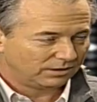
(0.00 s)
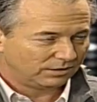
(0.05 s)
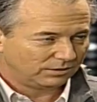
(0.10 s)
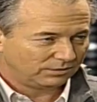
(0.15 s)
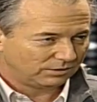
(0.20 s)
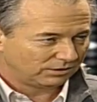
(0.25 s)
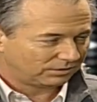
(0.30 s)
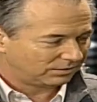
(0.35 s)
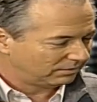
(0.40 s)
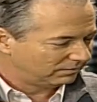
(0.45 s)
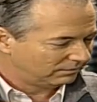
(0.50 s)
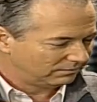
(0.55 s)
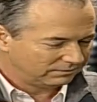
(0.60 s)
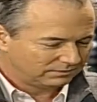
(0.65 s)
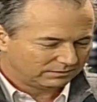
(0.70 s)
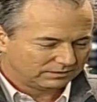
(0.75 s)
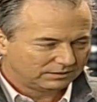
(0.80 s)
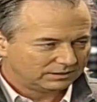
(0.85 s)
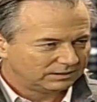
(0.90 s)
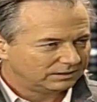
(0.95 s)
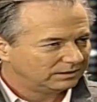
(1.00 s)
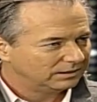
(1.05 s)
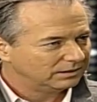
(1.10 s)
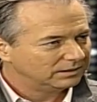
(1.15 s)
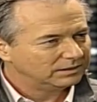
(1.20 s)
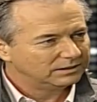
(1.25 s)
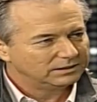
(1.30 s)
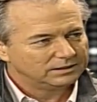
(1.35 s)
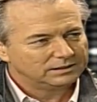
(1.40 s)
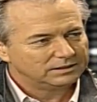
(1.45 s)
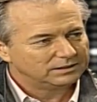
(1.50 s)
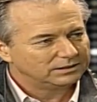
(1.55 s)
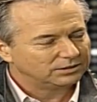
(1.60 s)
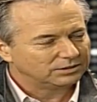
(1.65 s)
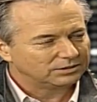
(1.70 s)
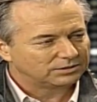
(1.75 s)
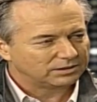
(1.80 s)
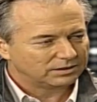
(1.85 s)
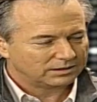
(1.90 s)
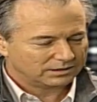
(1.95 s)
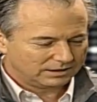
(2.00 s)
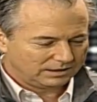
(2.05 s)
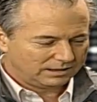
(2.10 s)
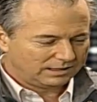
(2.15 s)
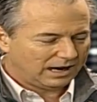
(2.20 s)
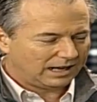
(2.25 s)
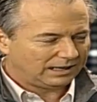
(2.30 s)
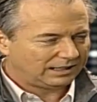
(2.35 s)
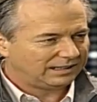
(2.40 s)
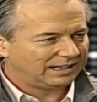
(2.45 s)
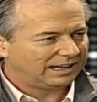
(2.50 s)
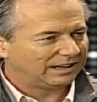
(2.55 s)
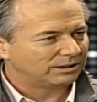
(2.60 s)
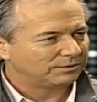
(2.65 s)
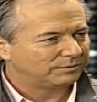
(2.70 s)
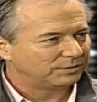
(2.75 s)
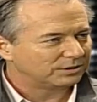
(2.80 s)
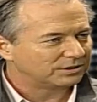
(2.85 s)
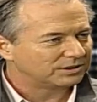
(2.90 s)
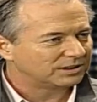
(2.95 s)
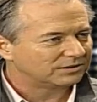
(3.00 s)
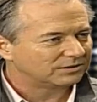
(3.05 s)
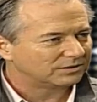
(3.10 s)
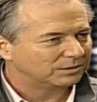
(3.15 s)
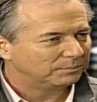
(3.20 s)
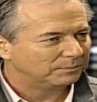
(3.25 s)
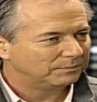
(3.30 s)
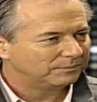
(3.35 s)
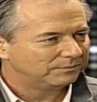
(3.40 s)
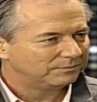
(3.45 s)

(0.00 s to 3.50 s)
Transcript: So you just just got it out of your system?